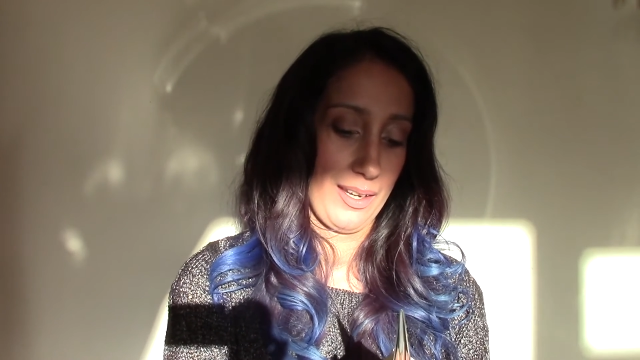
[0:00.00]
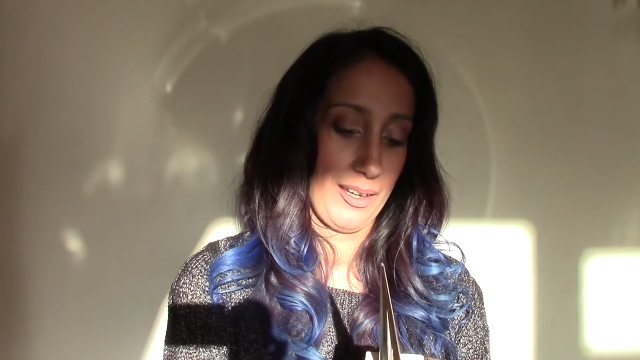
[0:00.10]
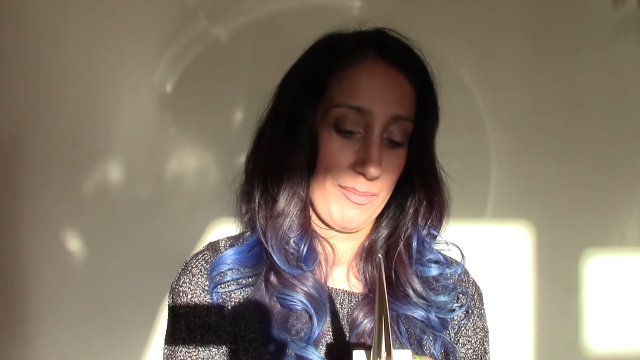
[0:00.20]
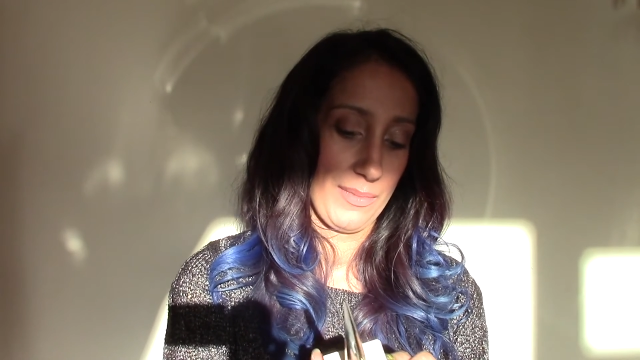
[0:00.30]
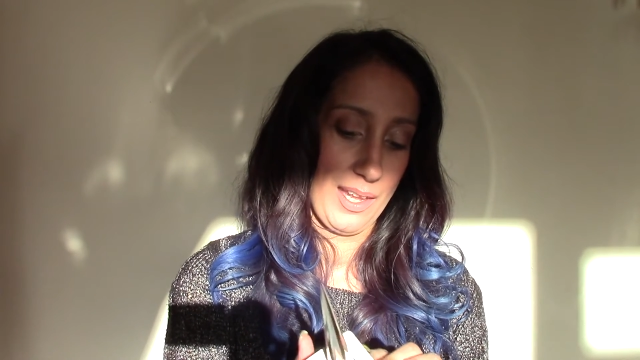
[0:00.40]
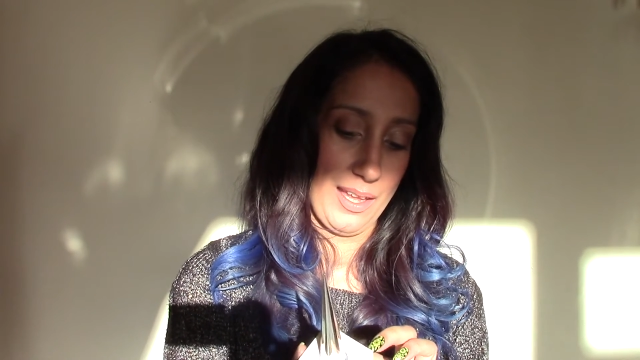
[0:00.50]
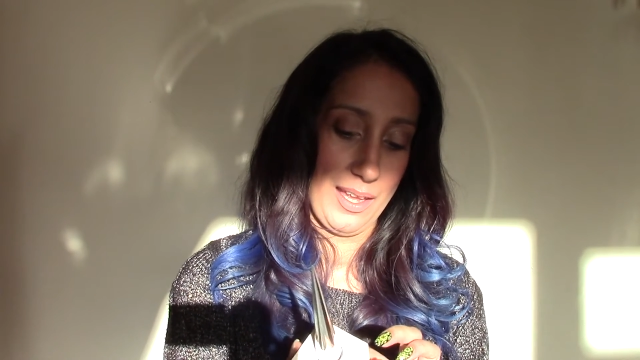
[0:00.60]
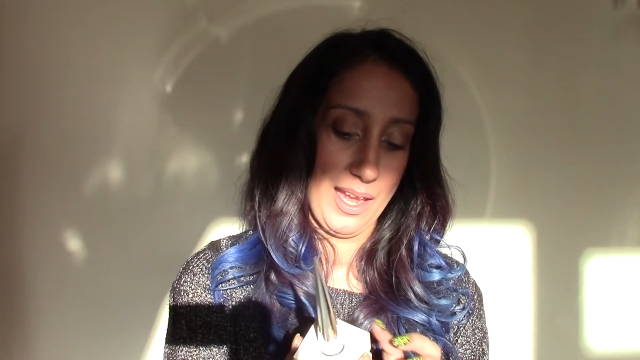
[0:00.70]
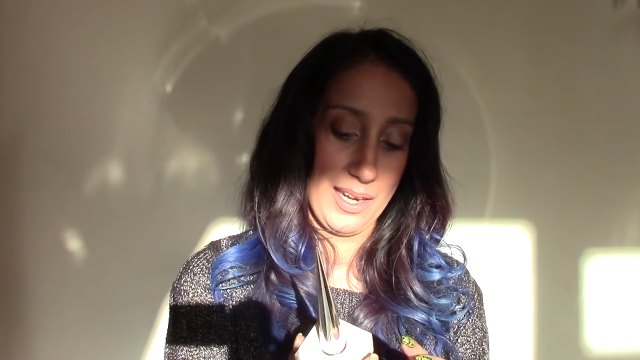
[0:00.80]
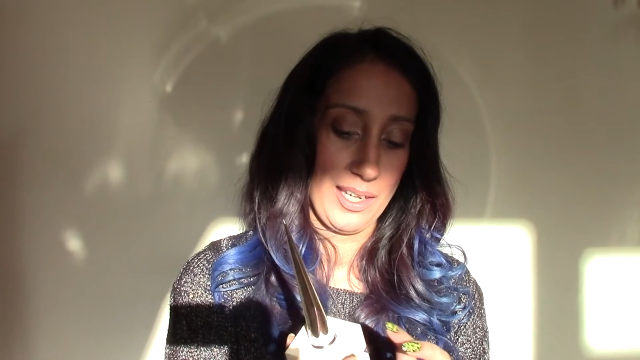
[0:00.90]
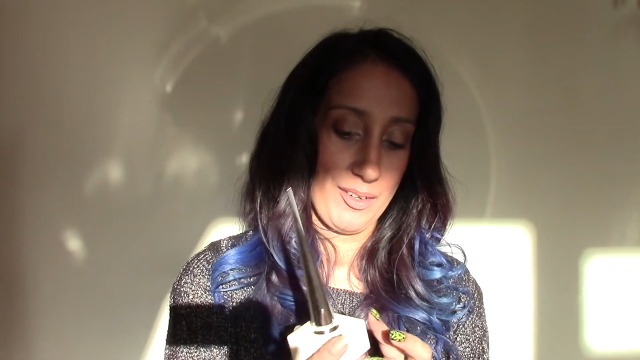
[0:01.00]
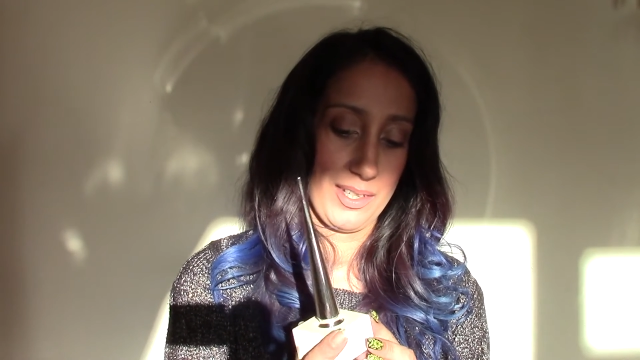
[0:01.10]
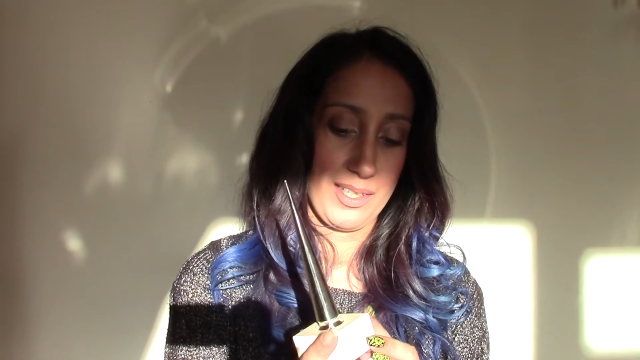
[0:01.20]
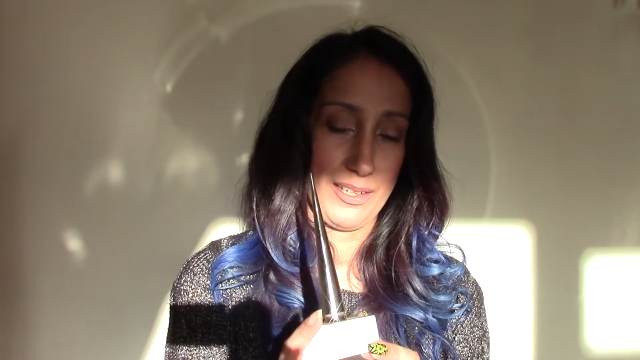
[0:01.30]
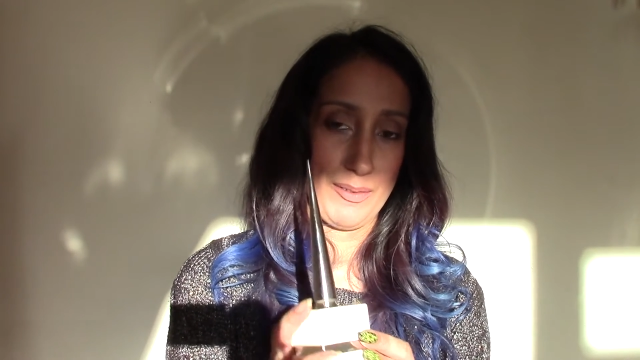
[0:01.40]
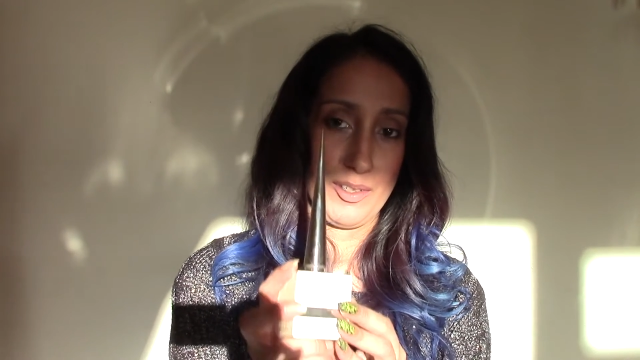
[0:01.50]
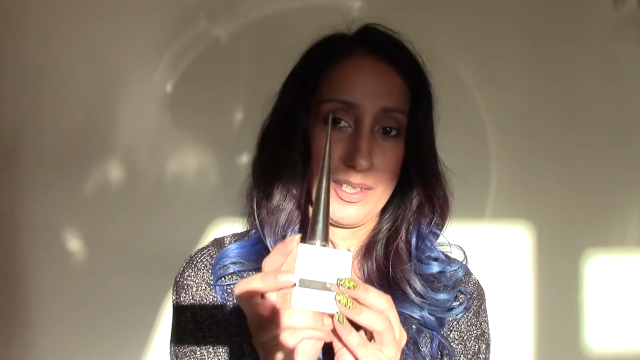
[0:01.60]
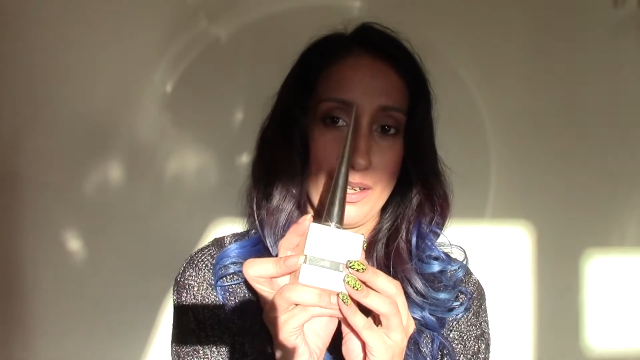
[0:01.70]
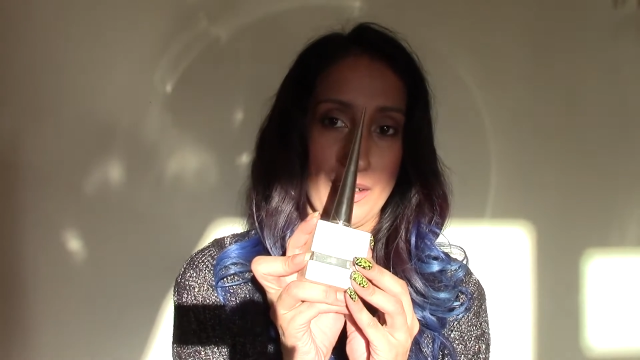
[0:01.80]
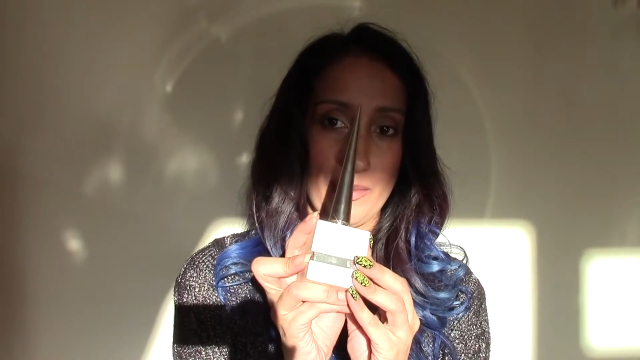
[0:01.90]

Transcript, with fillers: um, any Christian Louboutin nail